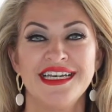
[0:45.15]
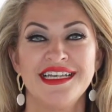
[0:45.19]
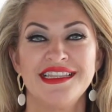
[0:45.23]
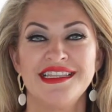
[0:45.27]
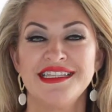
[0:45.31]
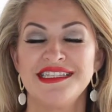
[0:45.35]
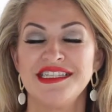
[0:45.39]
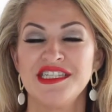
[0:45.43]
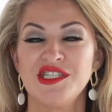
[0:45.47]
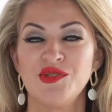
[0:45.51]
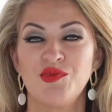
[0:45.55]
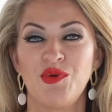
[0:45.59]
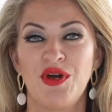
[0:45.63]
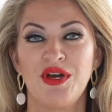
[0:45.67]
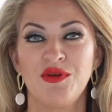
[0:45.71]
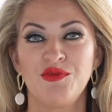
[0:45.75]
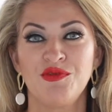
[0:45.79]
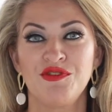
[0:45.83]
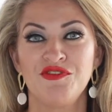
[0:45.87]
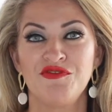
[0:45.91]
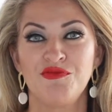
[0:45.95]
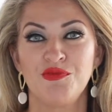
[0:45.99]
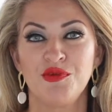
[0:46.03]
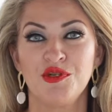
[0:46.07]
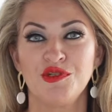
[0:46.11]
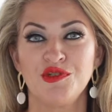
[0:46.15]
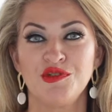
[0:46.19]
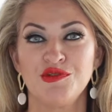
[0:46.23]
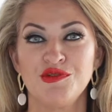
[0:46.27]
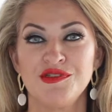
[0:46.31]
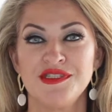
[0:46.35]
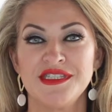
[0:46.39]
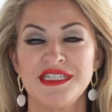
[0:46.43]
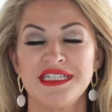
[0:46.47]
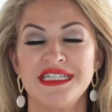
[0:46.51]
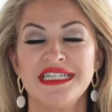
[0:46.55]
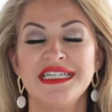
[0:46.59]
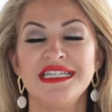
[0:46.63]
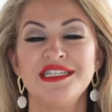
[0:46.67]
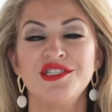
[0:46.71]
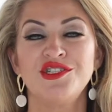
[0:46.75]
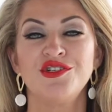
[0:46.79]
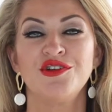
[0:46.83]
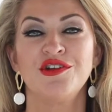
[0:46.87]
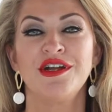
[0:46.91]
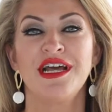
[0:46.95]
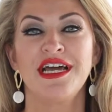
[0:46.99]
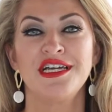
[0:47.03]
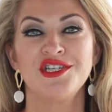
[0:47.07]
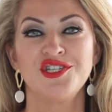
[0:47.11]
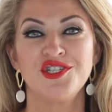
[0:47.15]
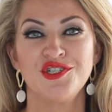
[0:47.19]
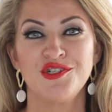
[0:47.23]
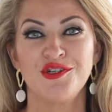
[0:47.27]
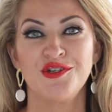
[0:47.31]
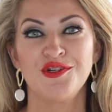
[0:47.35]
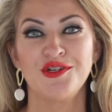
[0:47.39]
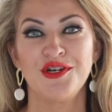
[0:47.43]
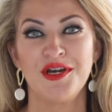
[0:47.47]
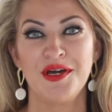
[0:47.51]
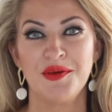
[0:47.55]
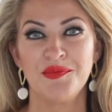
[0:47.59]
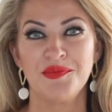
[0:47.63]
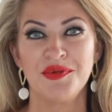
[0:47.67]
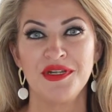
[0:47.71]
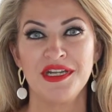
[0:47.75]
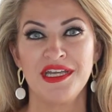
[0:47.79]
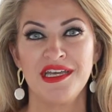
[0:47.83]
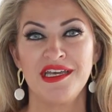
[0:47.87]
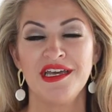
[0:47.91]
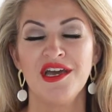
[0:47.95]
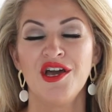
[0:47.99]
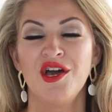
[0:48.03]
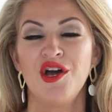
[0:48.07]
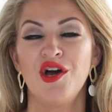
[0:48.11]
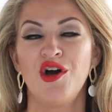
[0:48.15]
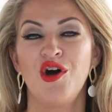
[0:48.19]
This is why we've produced an international company